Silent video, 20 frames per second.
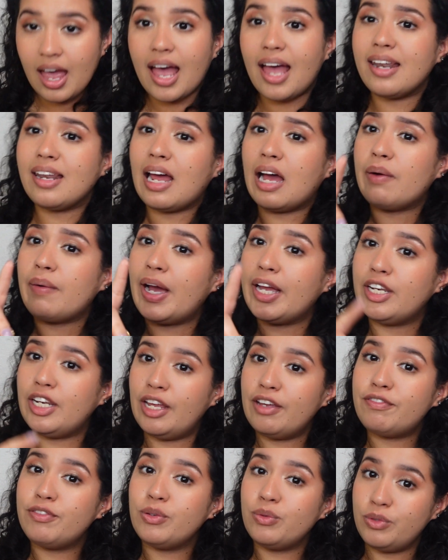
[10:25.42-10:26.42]
And now
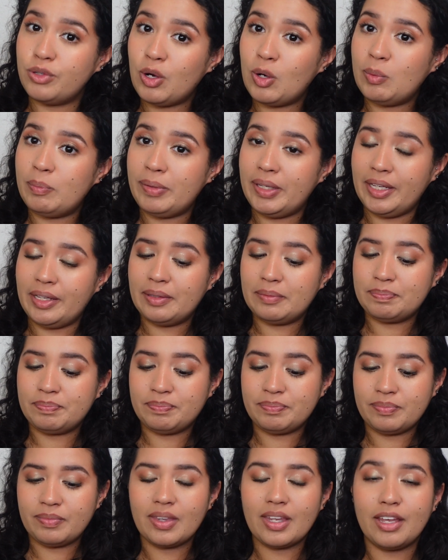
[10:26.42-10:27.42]
if you know me,
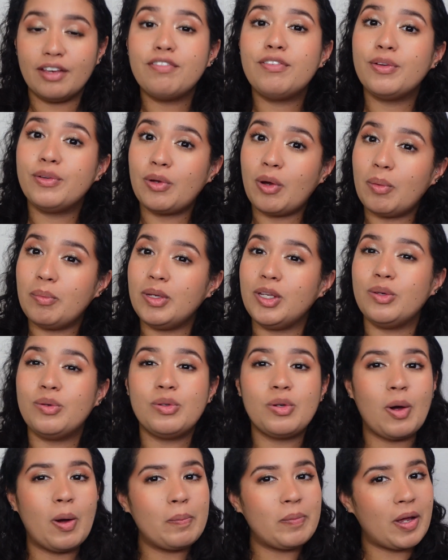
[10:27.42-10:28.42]
you know
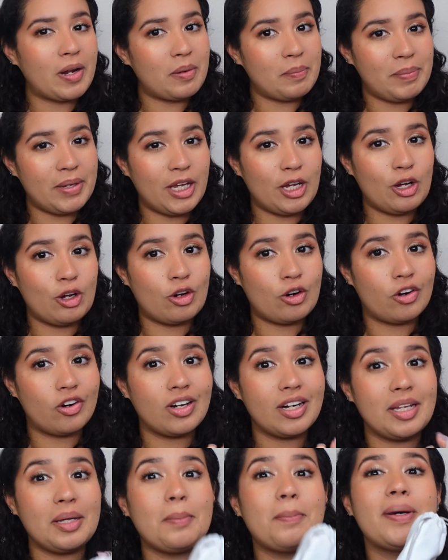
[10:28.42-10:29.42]
I'm not a pink
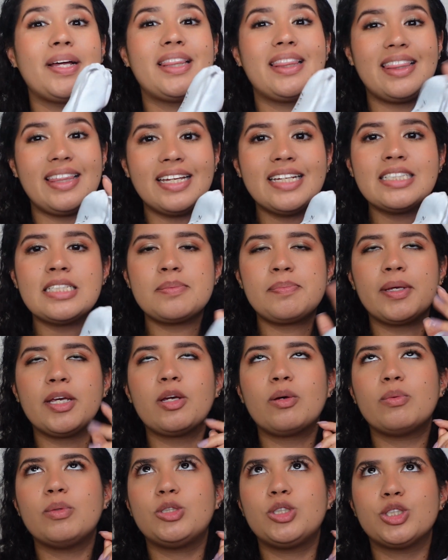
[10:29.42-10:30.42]
girly, but this
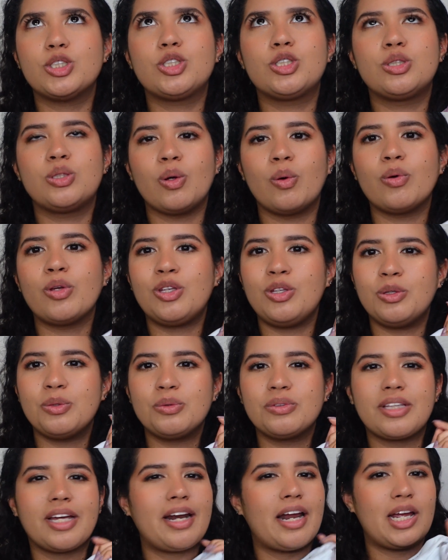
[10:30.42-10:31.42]
pink was just so
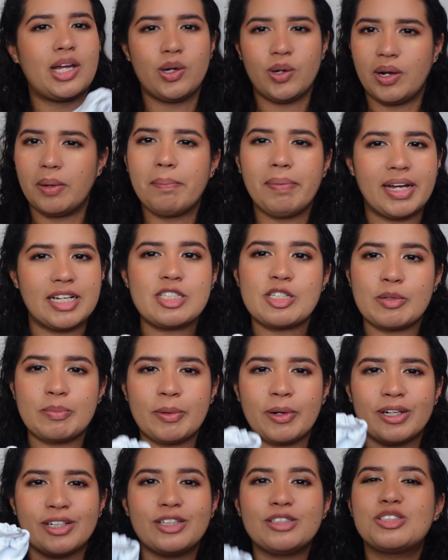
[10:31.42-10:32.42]
cute that I couldn't pass up
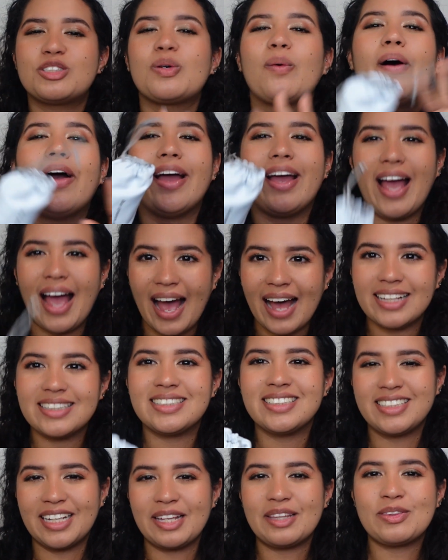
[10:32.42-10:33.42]
on it. So I had
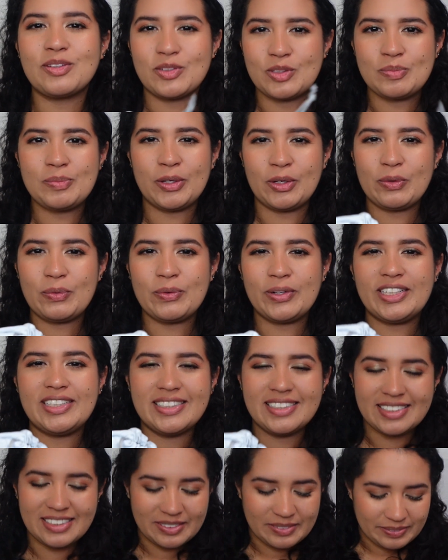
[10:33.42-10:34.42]
to get those pink
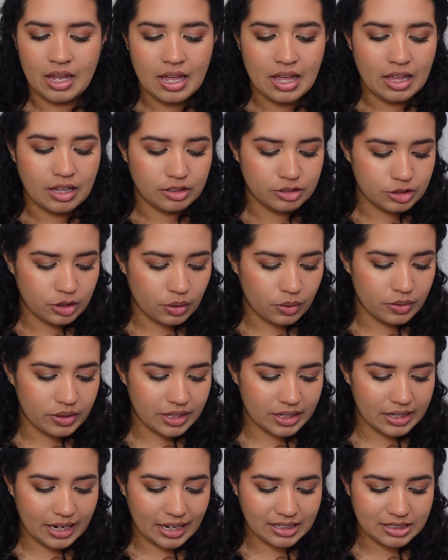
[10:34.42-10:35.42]
ones. So
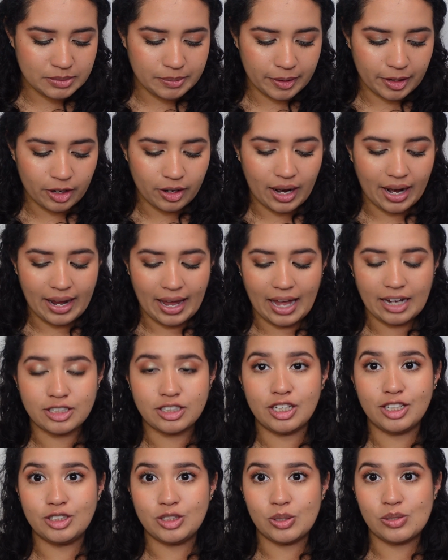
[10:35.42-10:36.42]
the next pair I
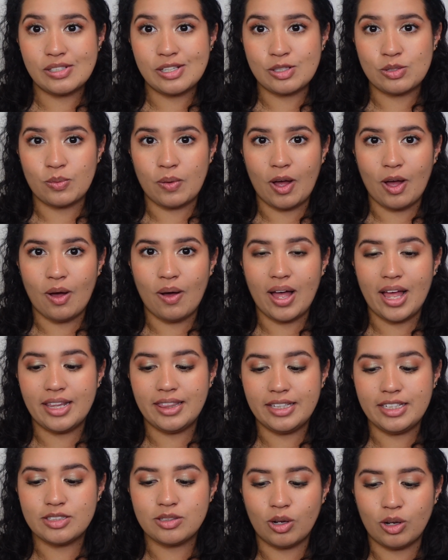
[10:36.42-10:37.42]
actually chose as well, and
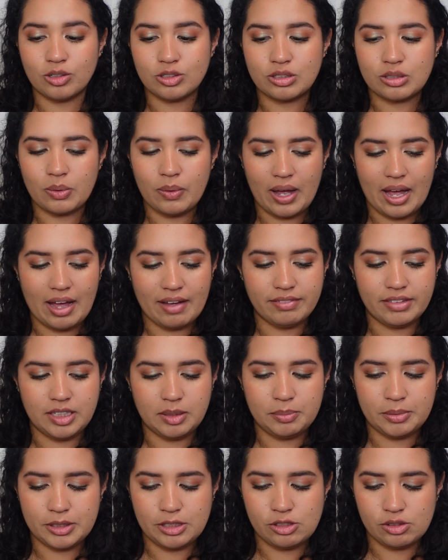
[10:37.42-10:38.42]
these also have
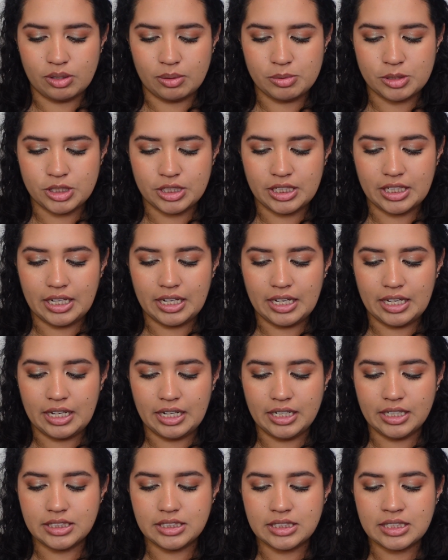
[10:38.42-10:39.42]
the prescription
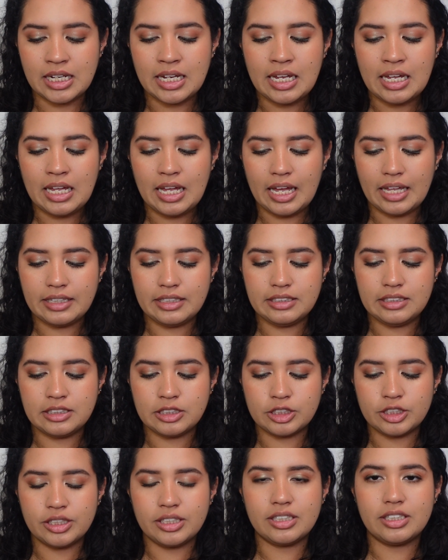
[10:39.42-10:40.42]
in it. And these
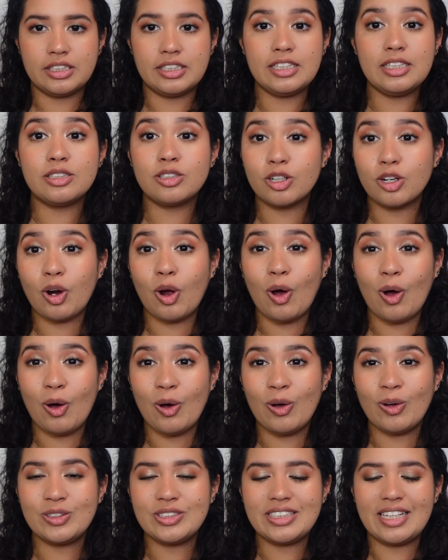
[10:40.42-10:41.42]
are
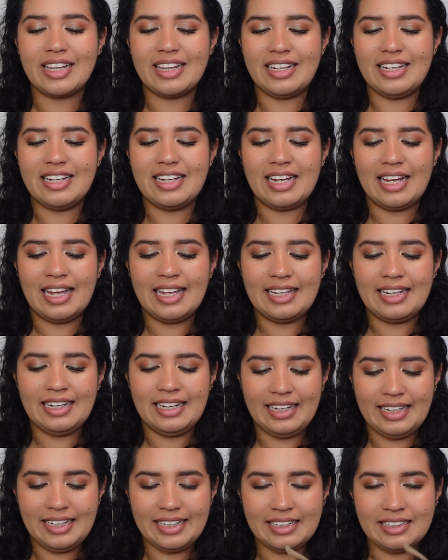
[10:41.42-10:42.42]
called the
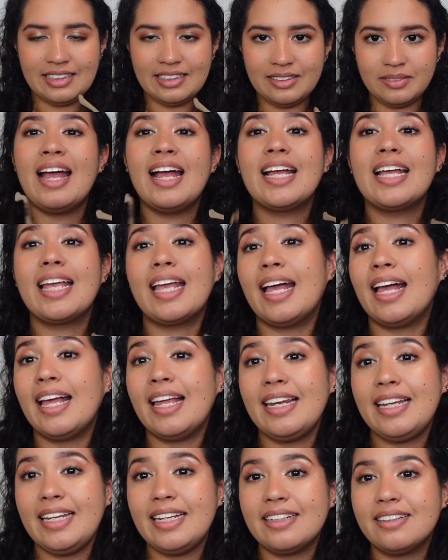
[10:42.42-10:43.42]
Kalina,
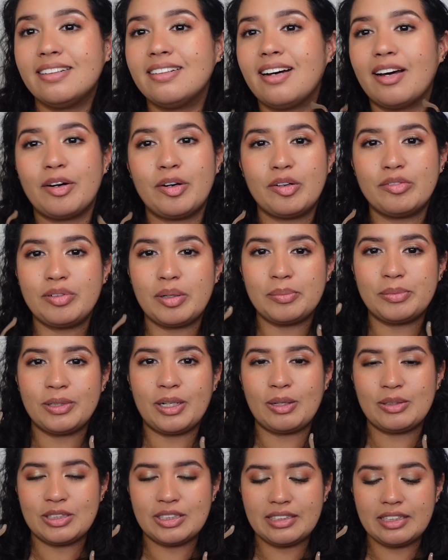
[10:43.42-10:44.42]
I don't know if I'm
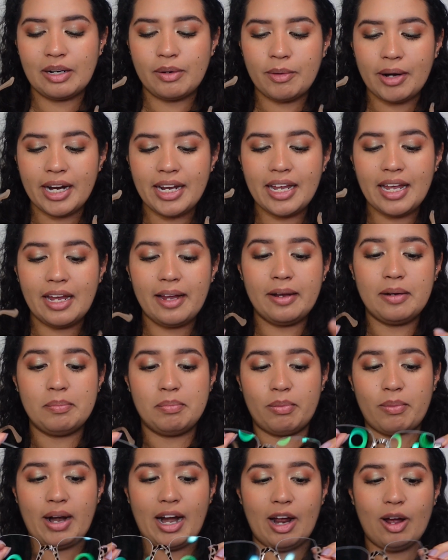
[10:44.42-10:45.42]
pronouncing that right, in
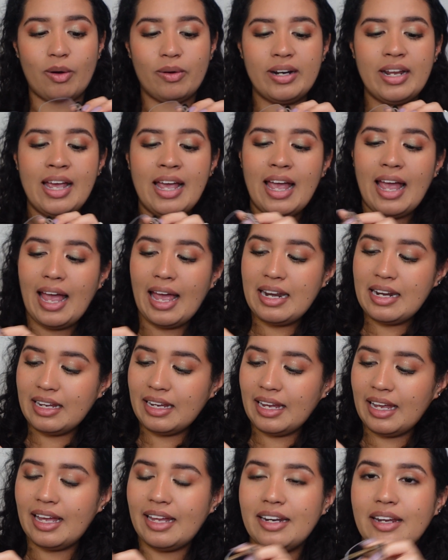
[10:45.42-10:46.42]
brown. And
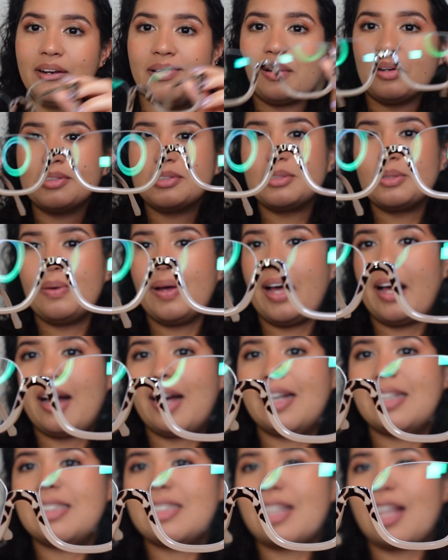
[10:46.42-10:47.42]
again, it also
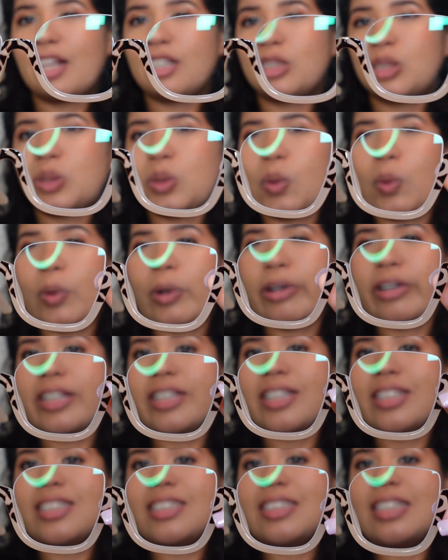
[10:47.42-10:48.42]
has that
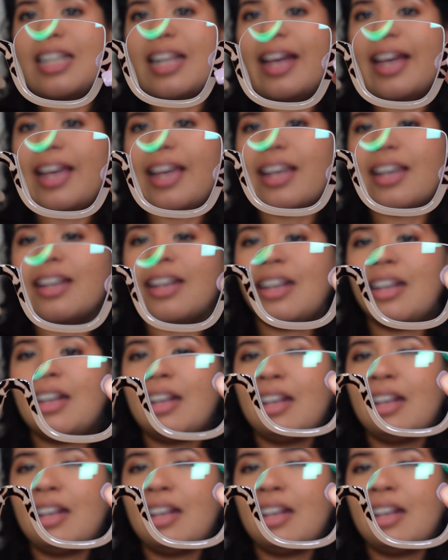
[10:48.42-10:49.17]
tortoise-like